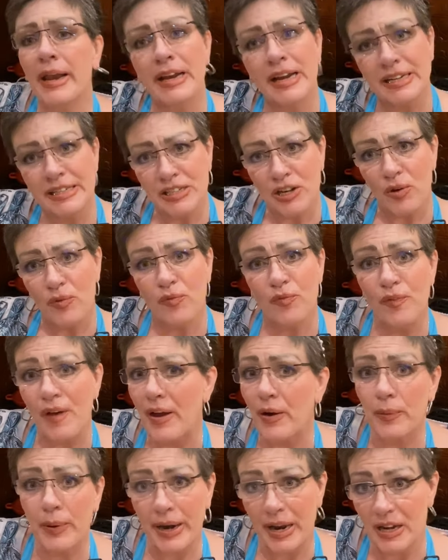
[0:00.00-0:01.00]
nuts are
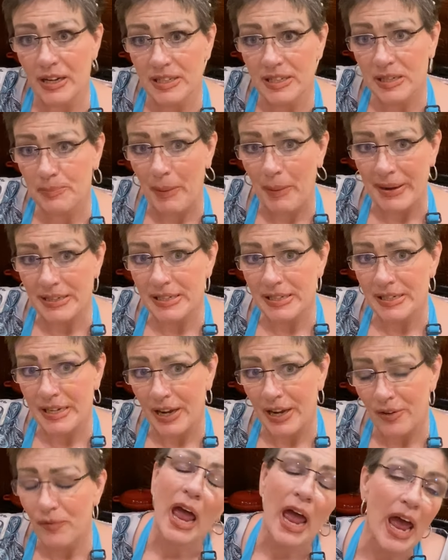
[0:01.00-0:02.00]
very
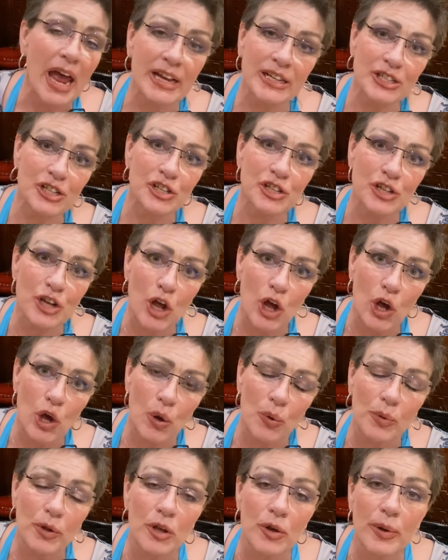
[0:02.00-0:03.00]
expensive, and
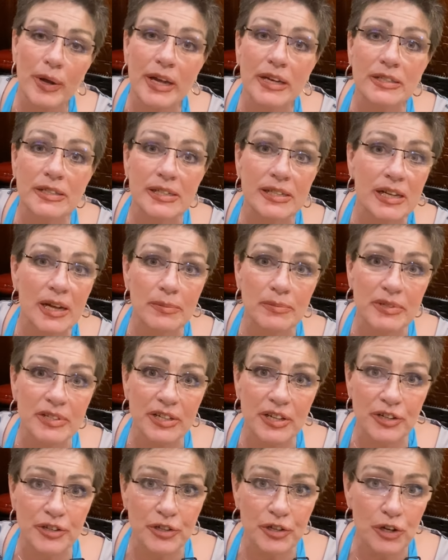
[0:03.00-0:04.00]
so you can
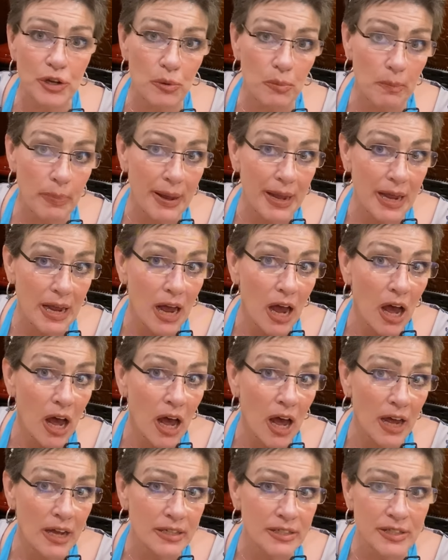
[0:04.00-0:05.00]
substitute
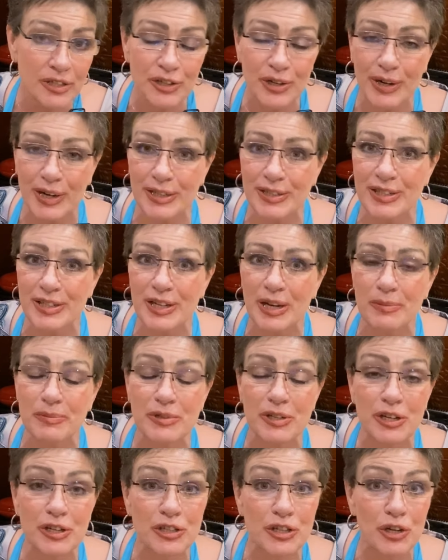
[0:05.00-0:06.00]
pecans, you can
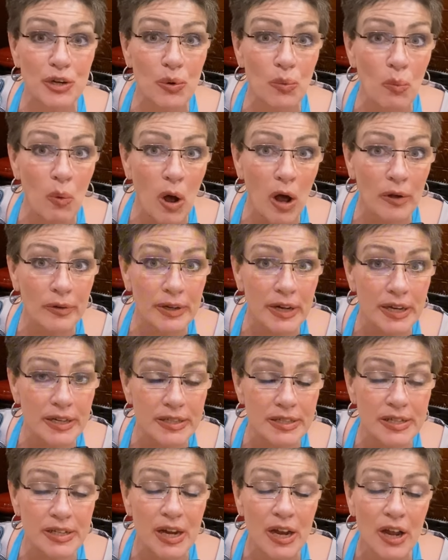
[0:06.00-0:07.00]
substitute
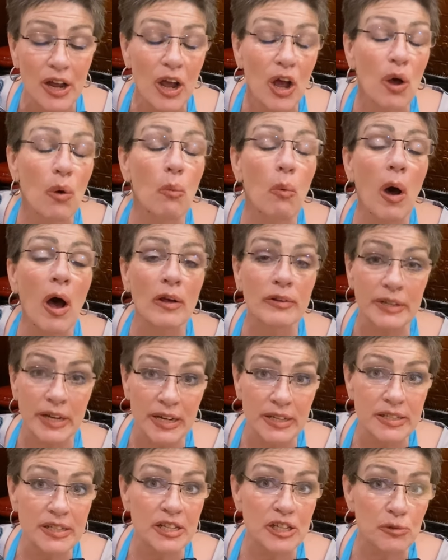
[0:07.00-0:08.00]
walnuts.
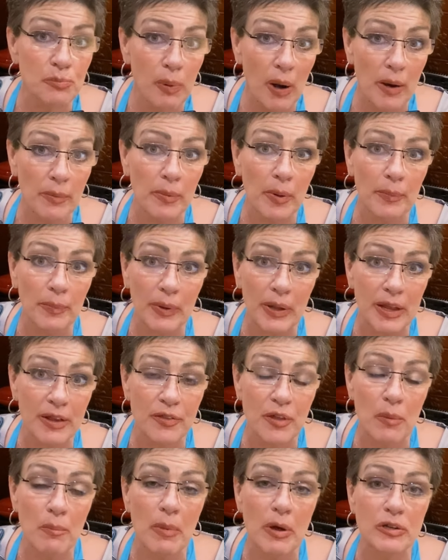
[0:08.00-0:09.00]
Walnuts is probably
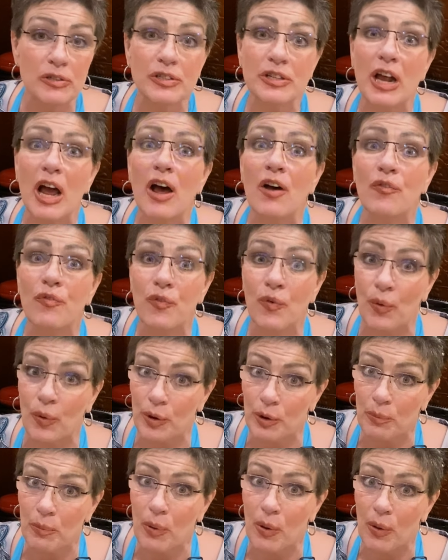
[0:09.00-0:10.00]
the most
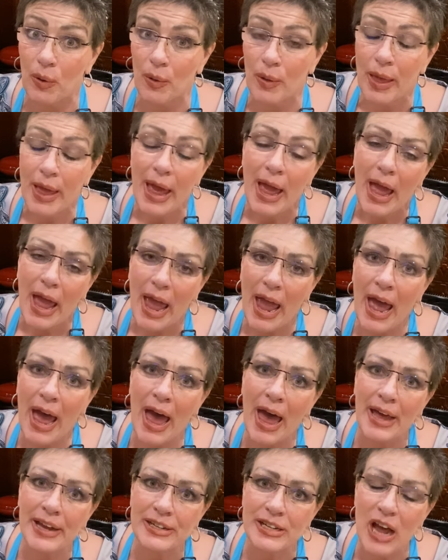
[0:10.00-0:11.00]
affordable,
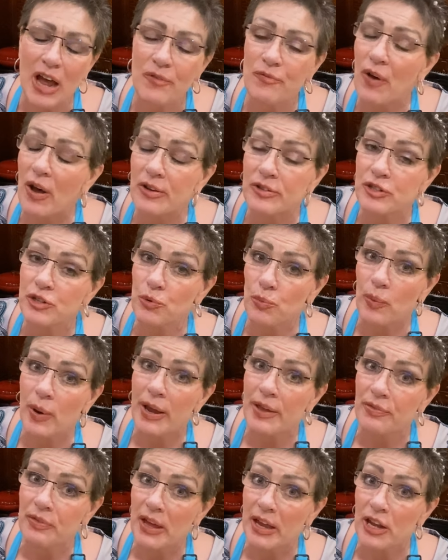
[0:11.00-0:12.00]
and I've also
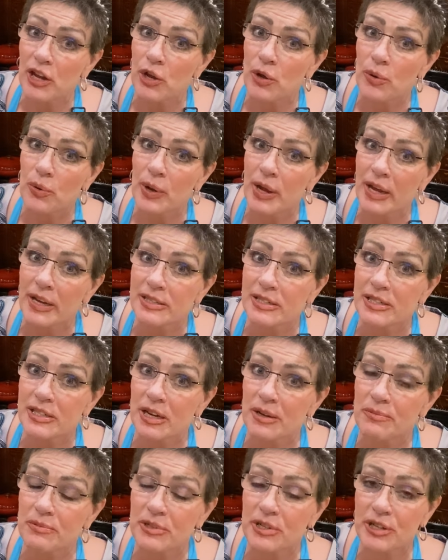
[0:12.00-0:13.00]
read that you can
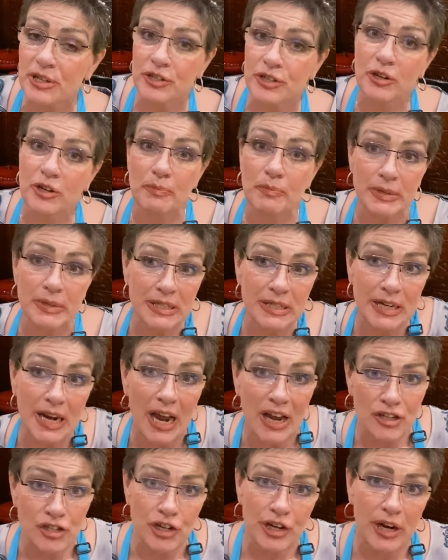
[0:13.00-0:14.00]
substitute
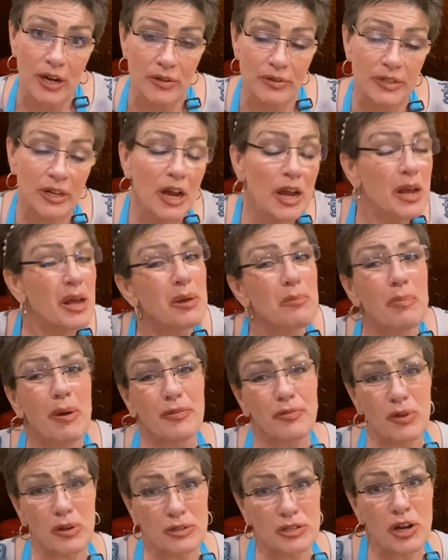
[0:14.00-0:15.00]
pistachios, but
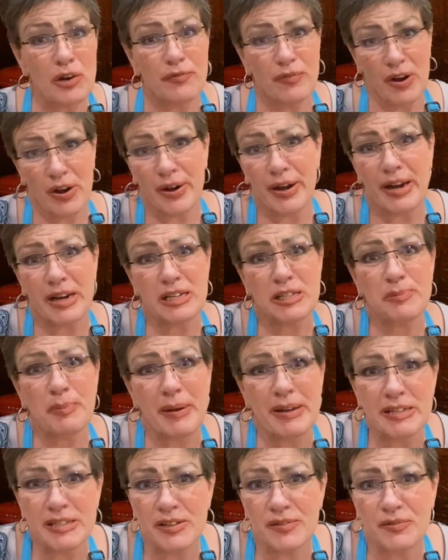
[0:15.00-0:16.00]
those are very
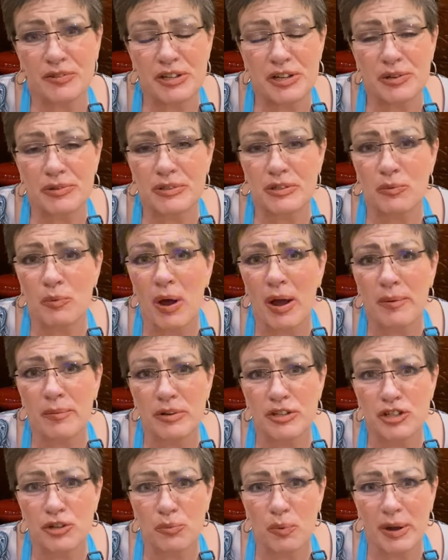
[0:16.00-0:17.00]
expensive too, so why
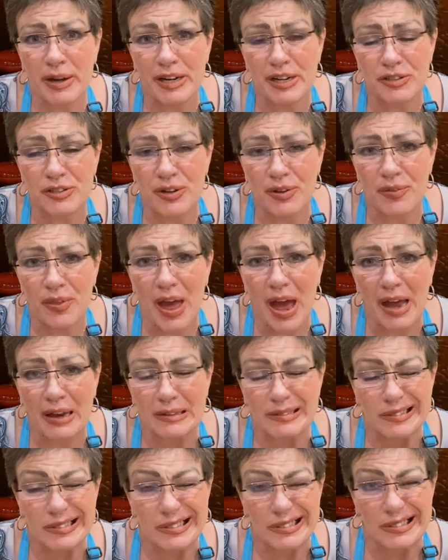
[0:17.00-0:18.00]
would you want to do that?
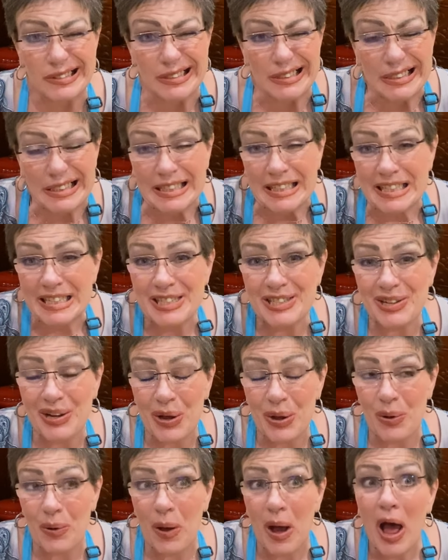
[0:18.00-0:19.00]

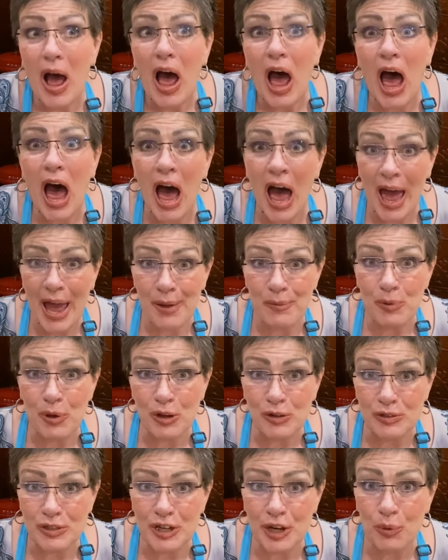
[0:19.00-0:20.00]
So I'm
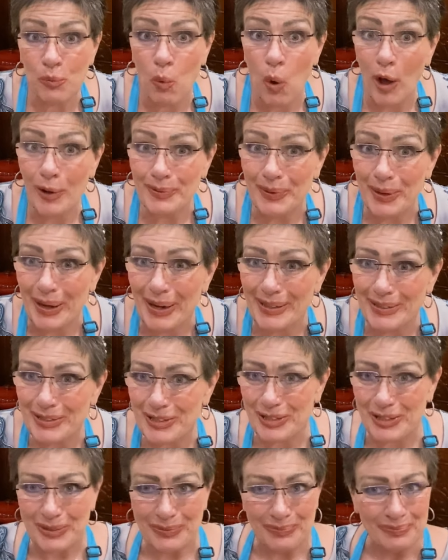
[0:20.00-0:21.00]
using
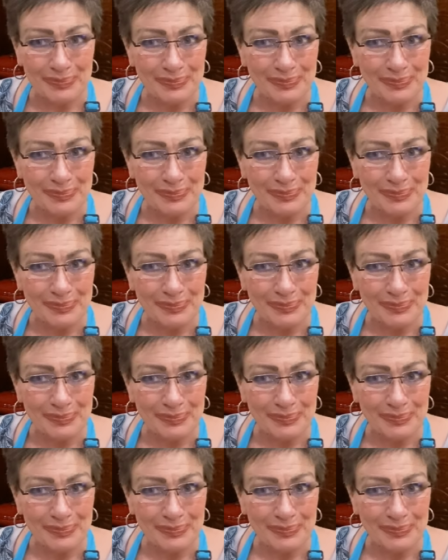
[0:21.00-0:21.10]
walnuts.